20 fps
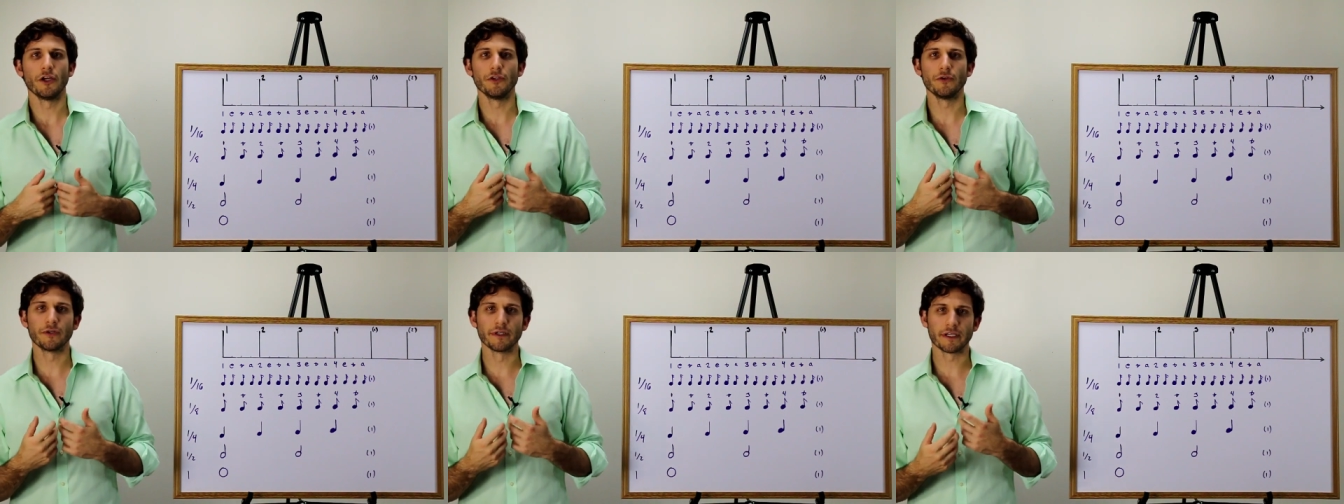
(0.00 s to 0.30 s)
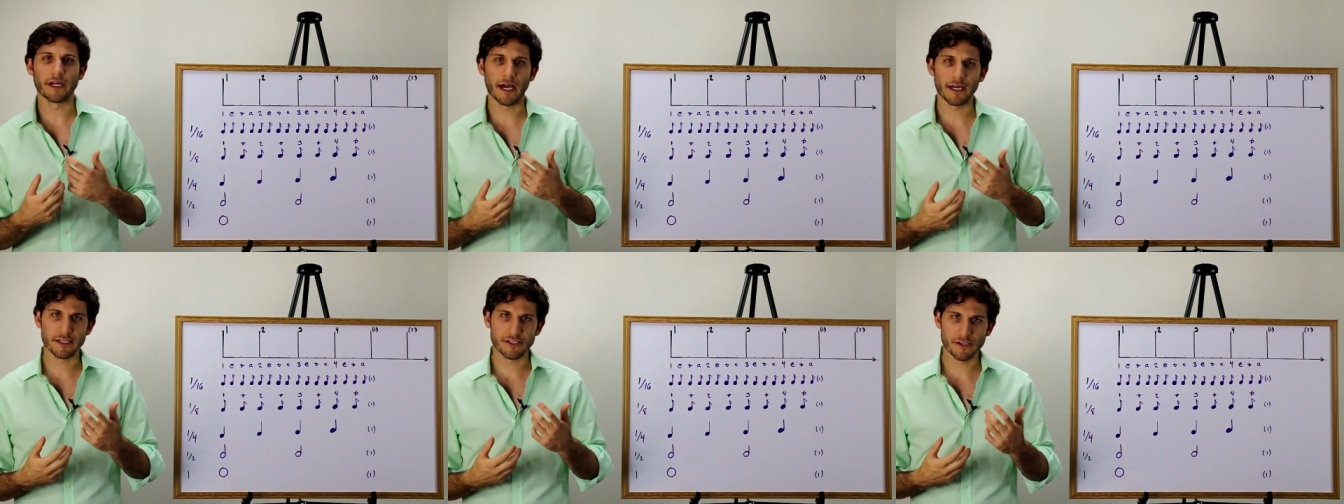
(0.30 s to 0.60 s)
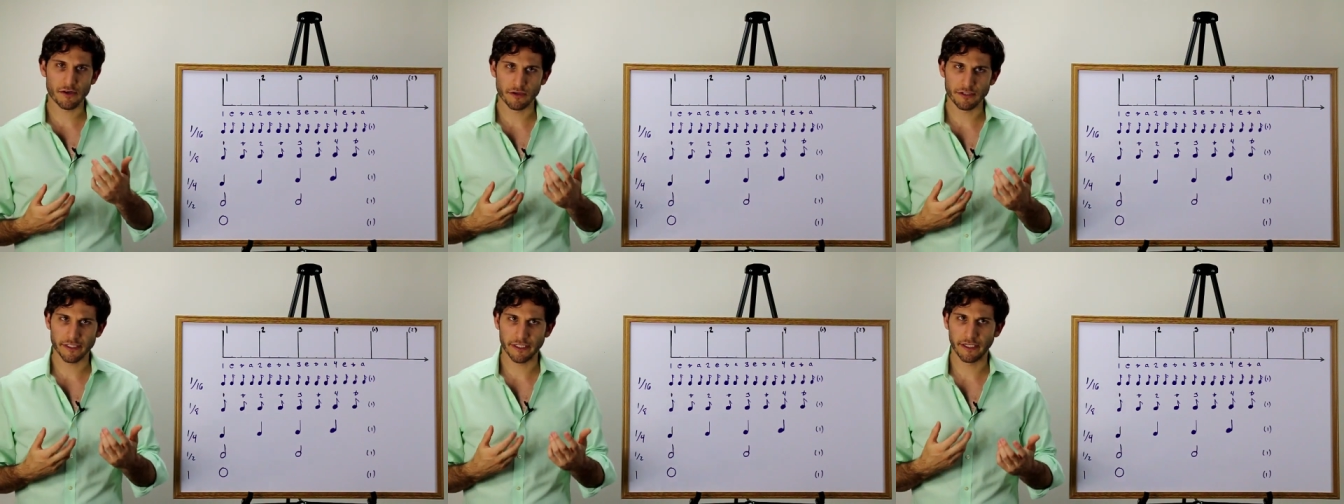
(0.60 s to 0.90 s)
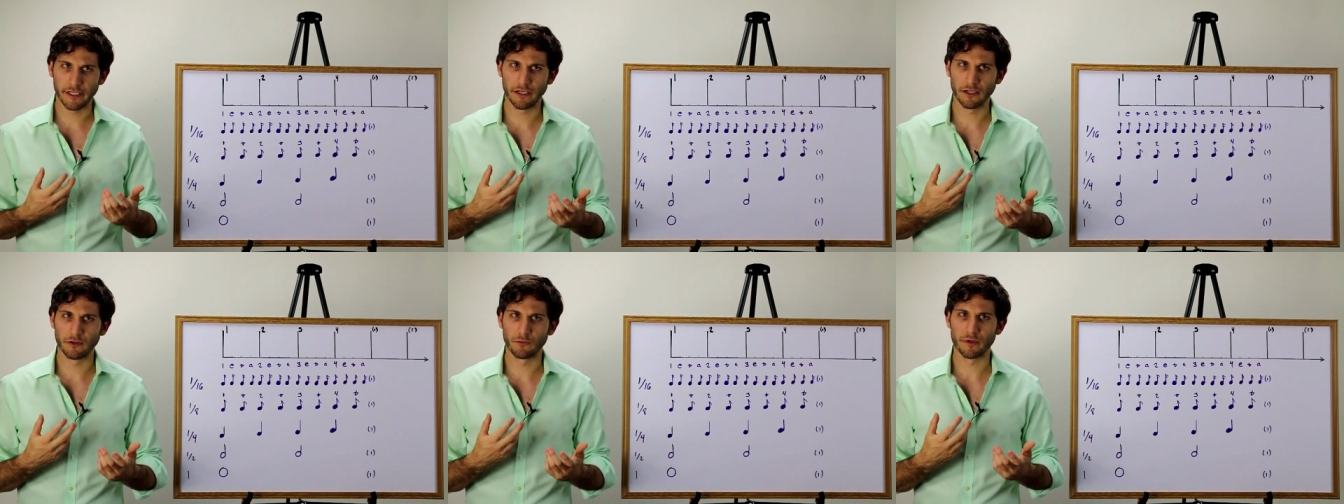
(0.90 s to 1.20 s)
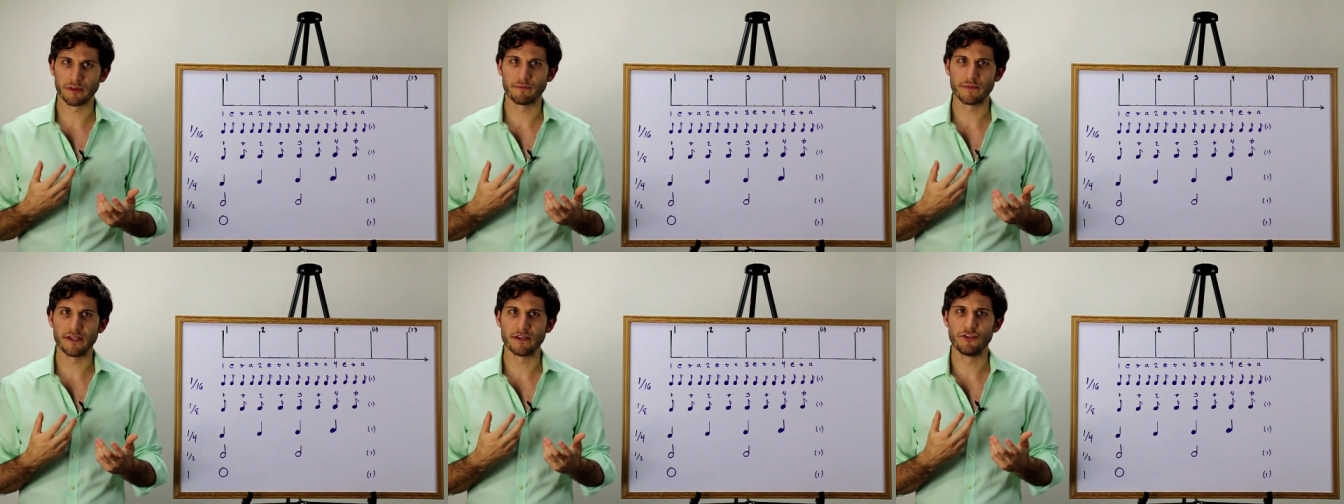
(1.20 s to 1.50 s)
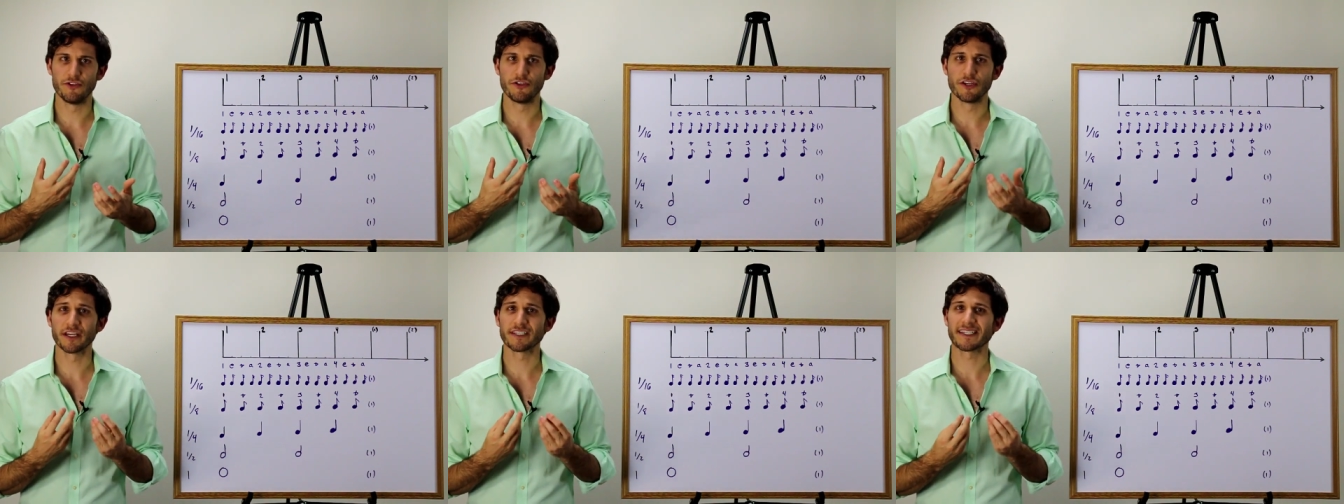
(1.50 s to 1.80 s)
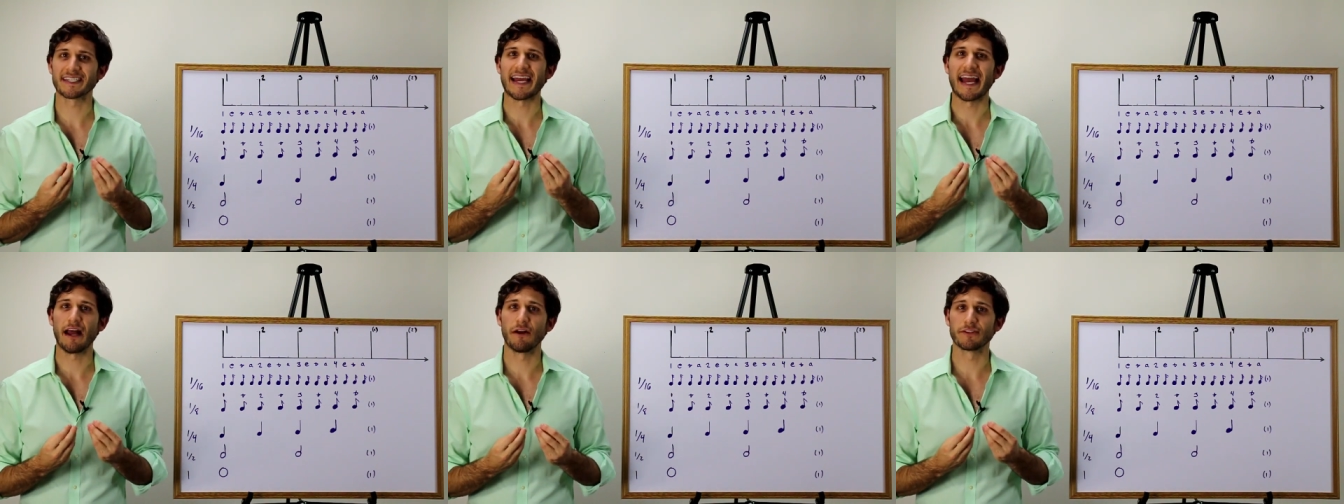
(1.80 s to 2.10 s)
You can kind of start to hear with me
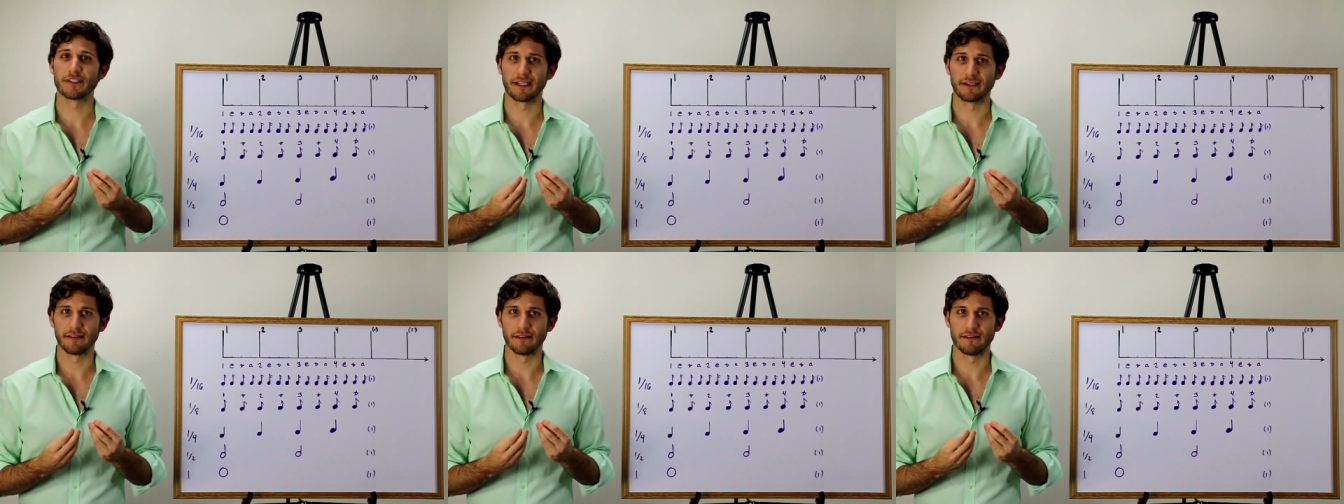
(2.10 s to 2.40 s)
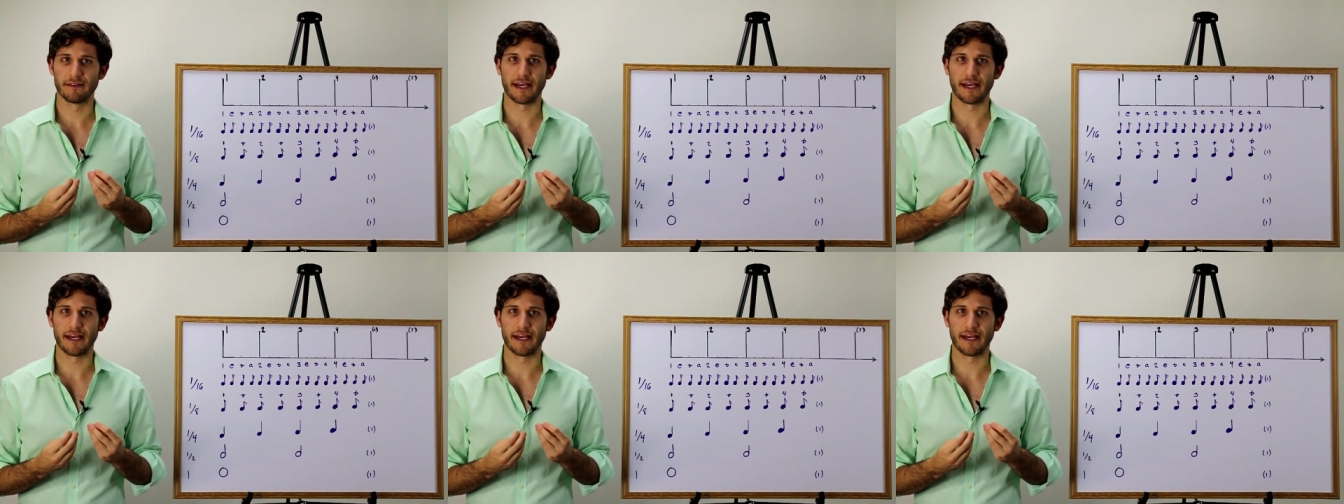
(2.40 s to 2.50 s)
just counting